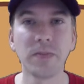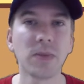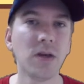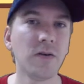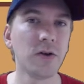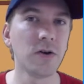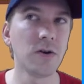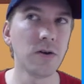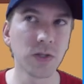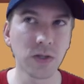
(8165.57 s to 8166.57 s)
If
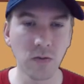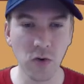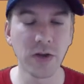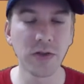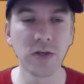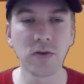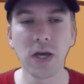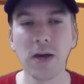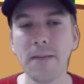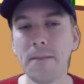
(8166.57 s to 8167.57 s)
you're somewhere around the
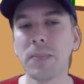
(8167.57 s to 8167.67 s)
UK,